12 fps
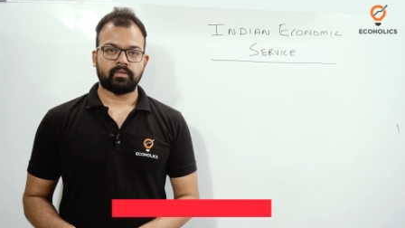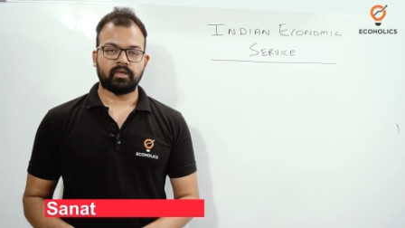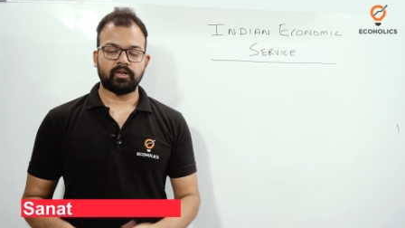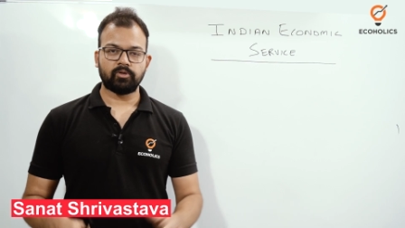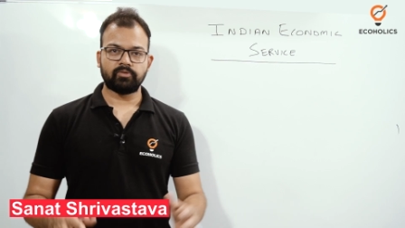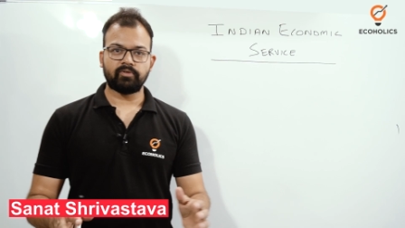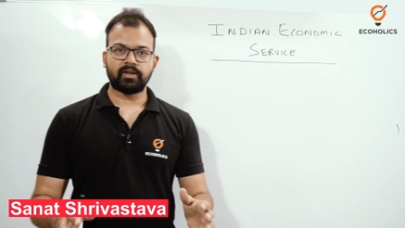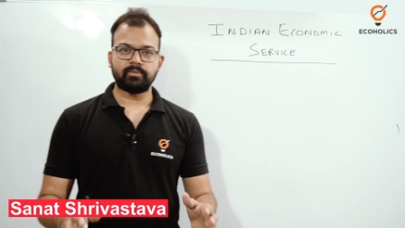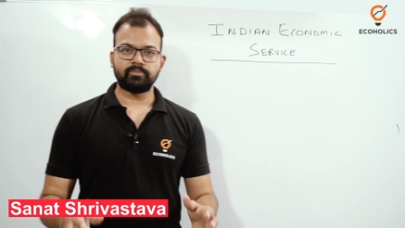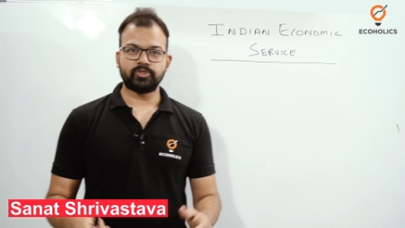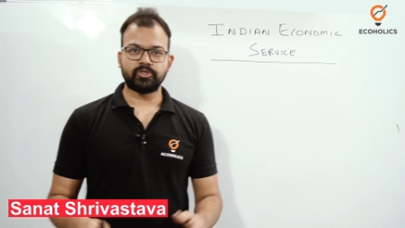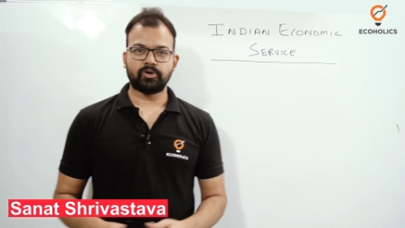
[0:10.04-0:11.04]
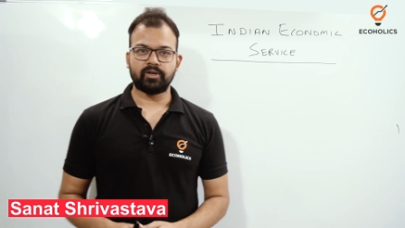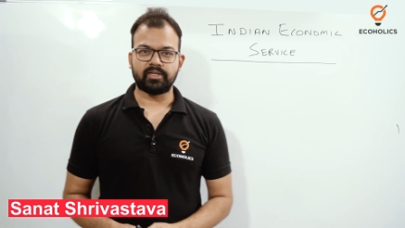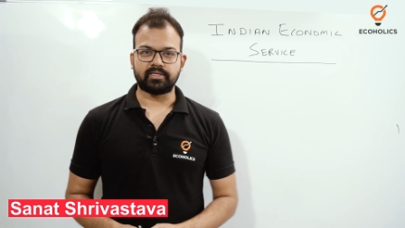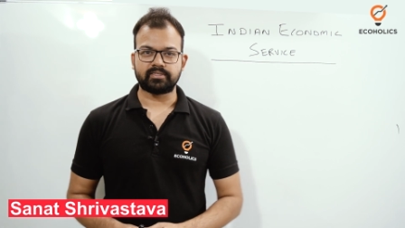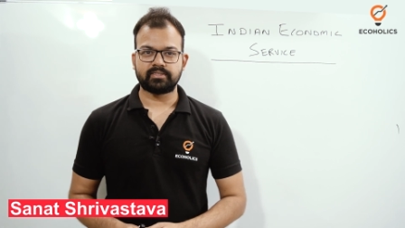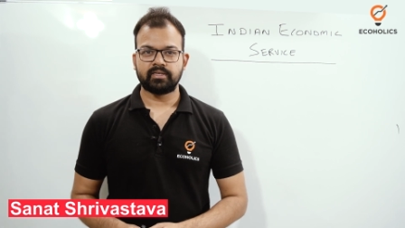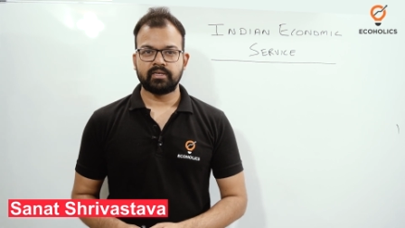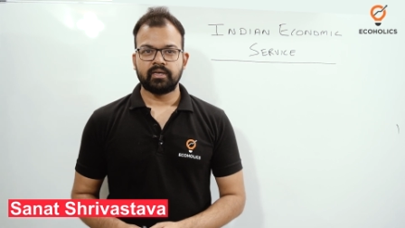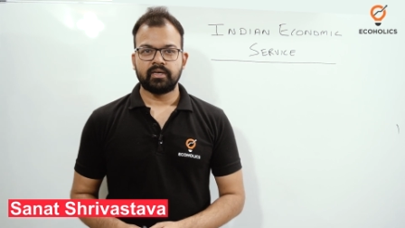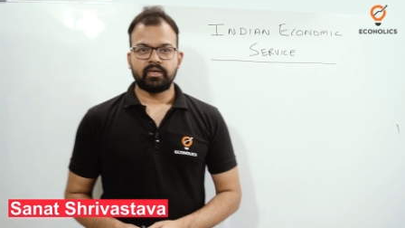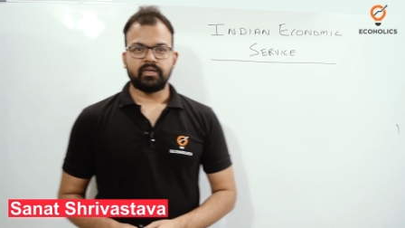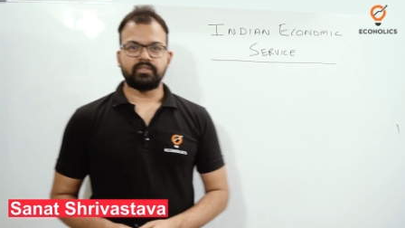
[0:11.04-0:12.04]
Hello and welcome to Ecoholics.
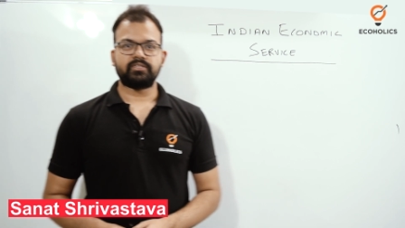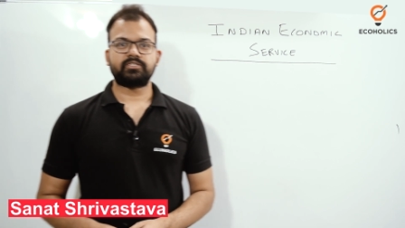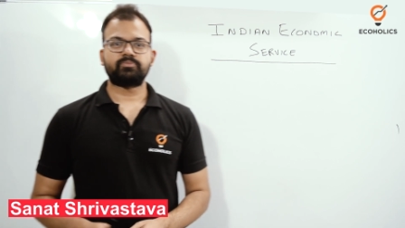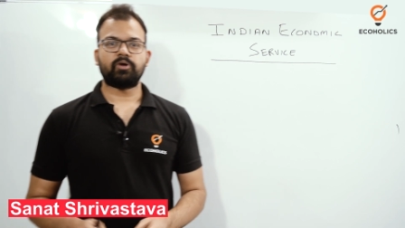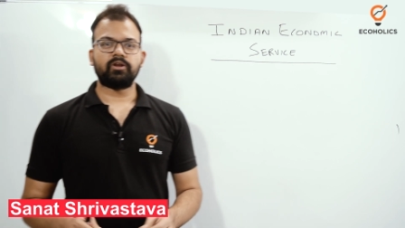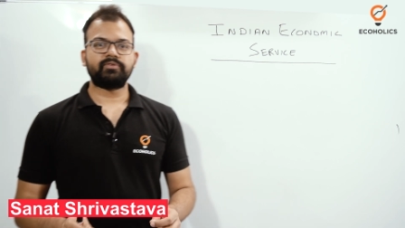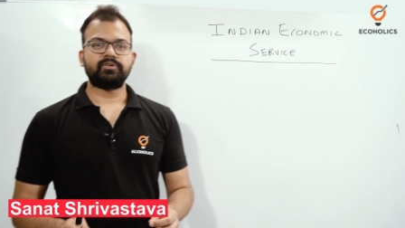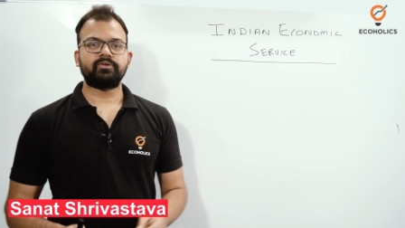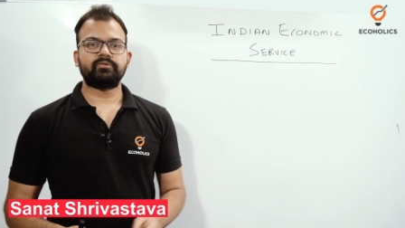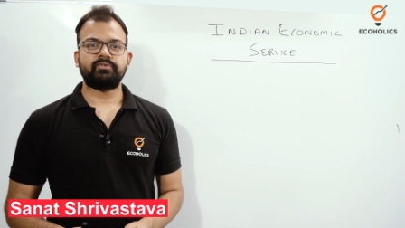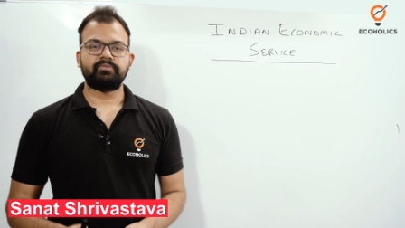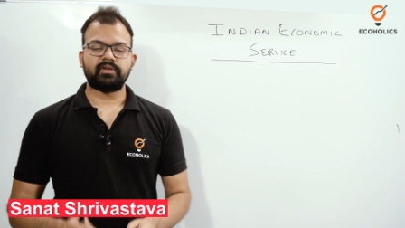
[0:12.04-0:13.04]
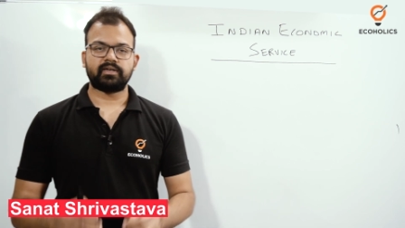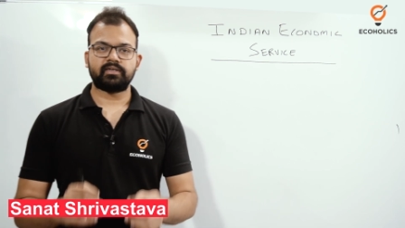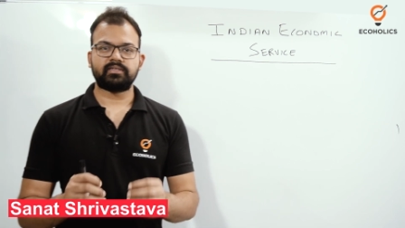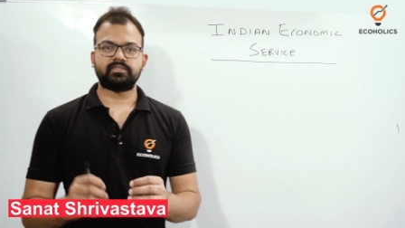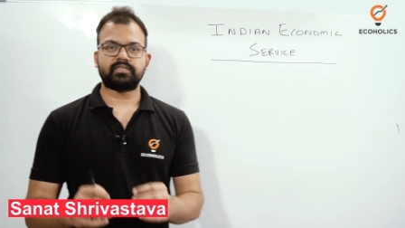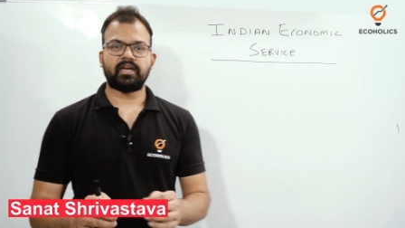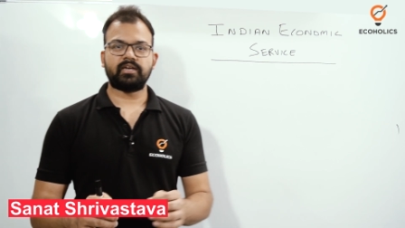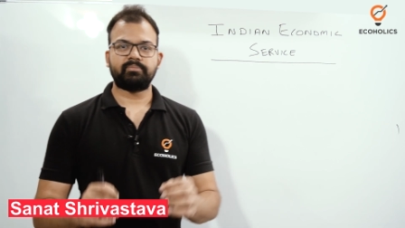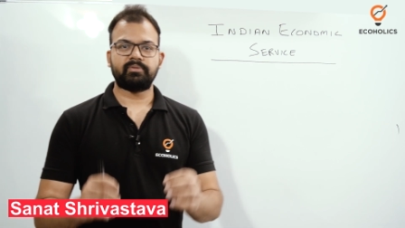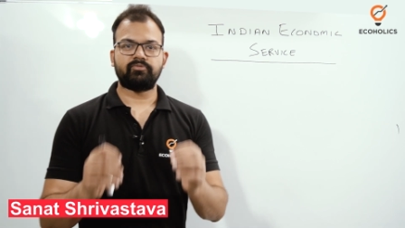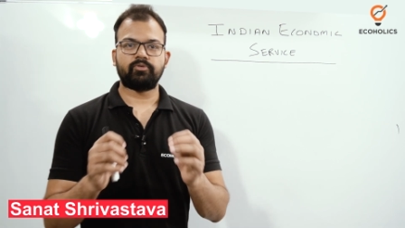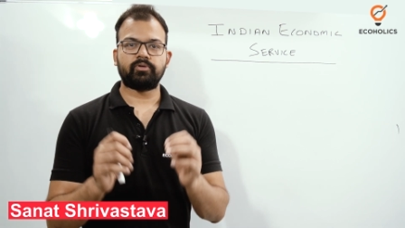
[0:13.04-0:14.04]
In this small video, we will understand
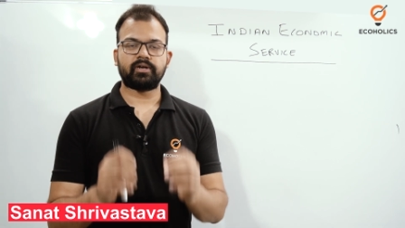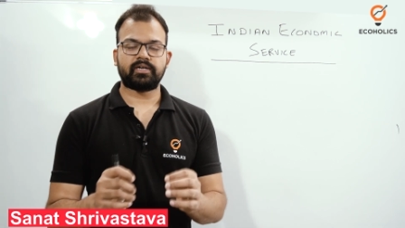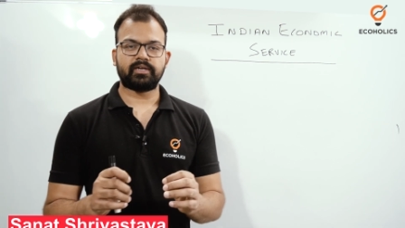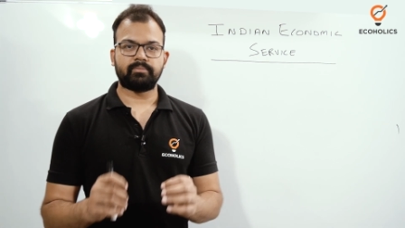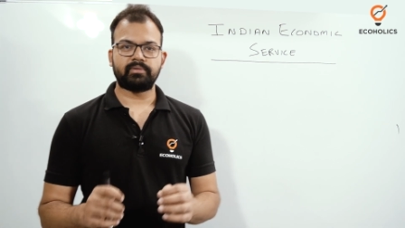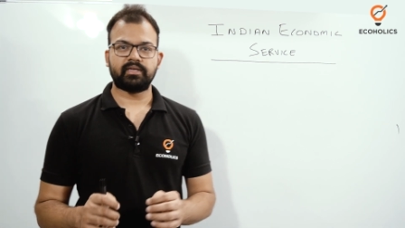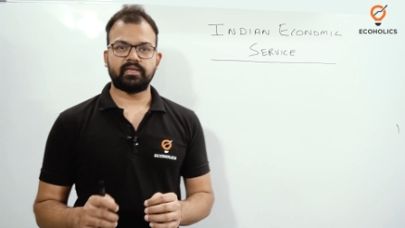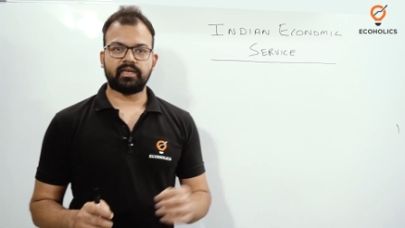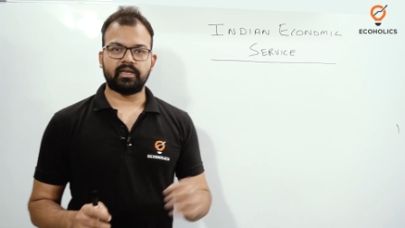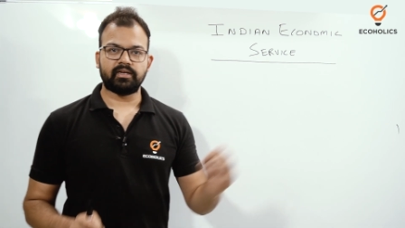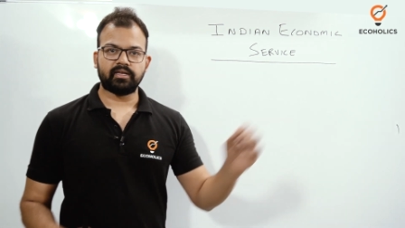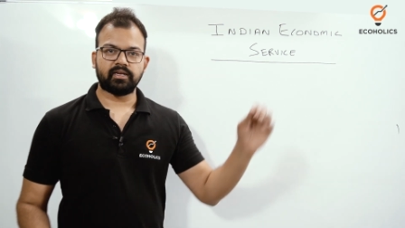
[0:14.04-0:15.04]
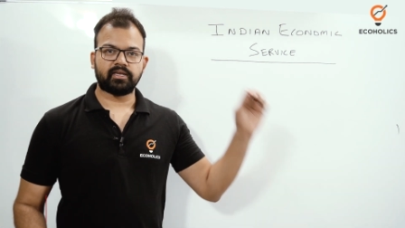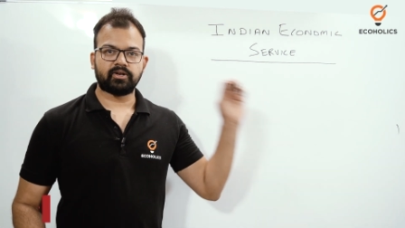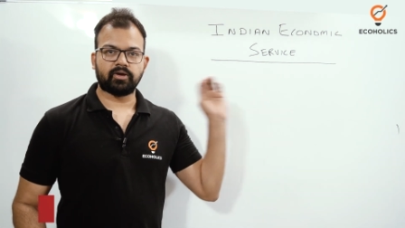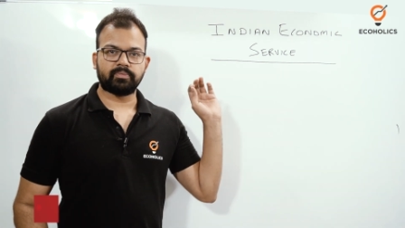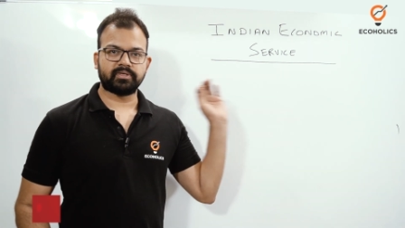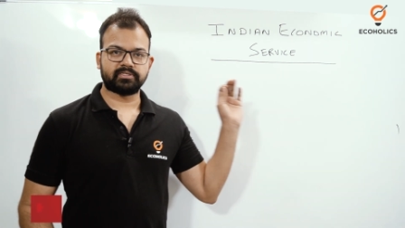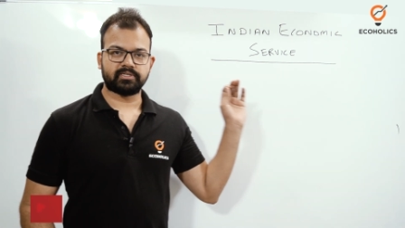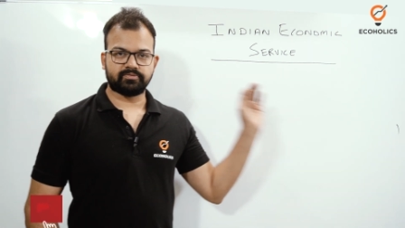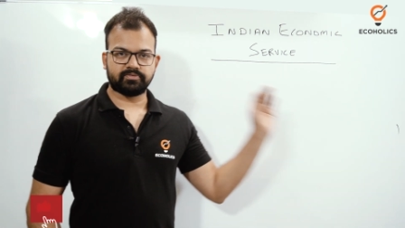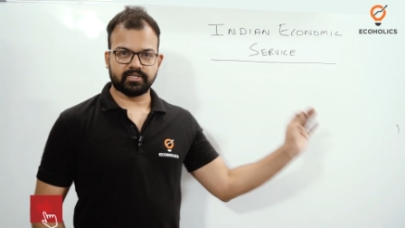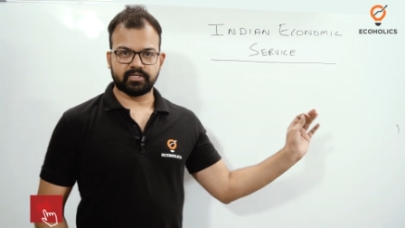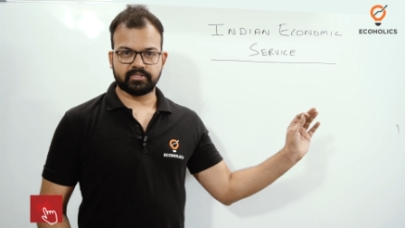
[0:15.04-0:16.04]
before attempting Indian Economic
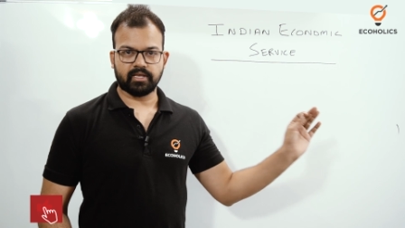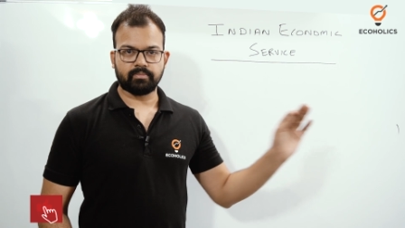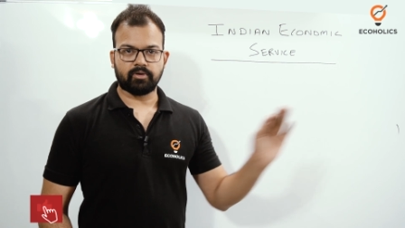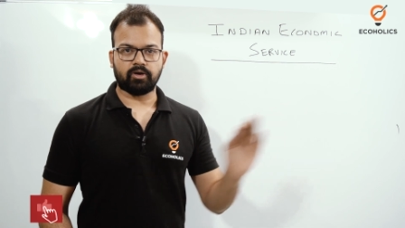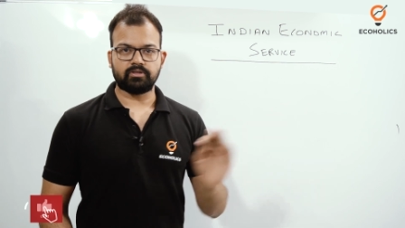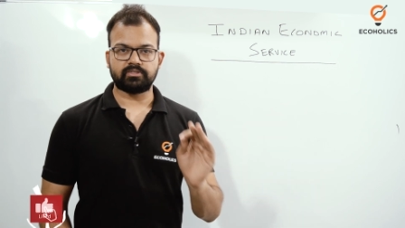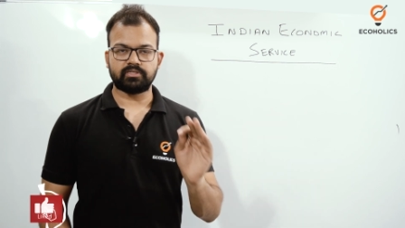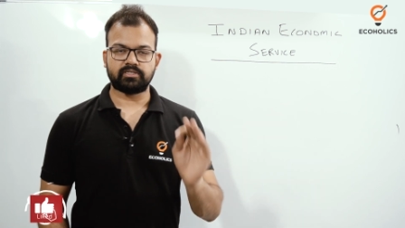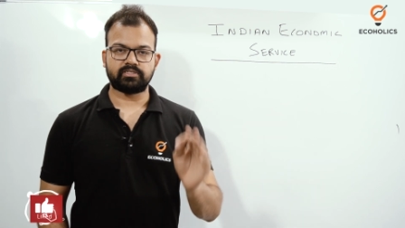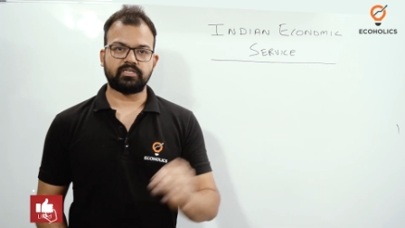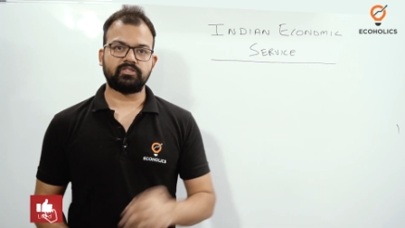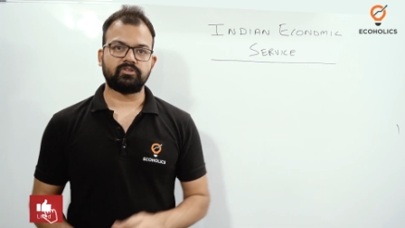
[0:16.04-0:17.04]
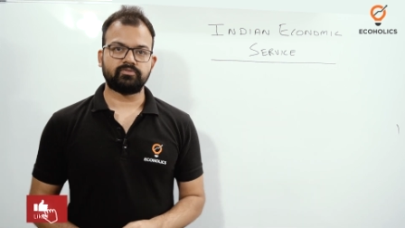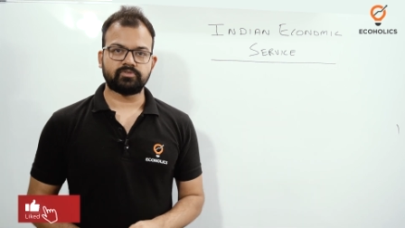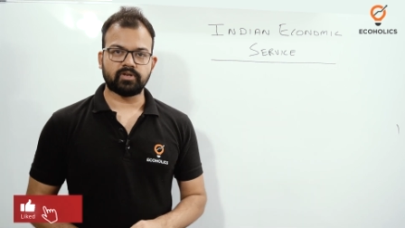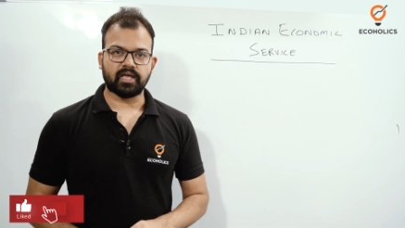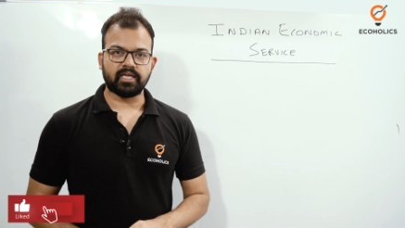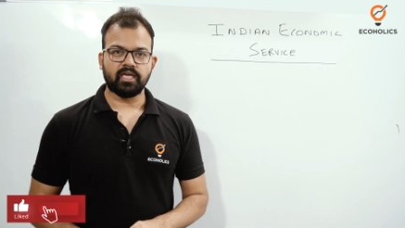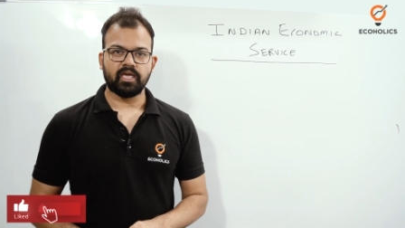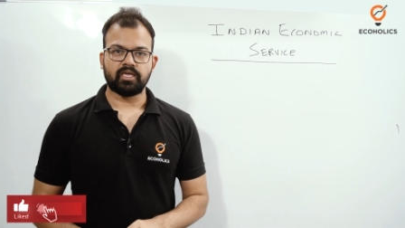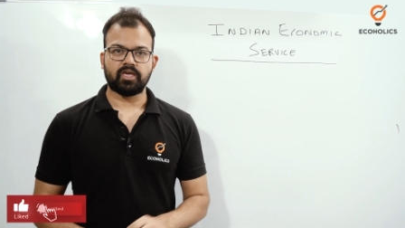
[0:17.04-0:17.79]
Service exam on sixteenth of July,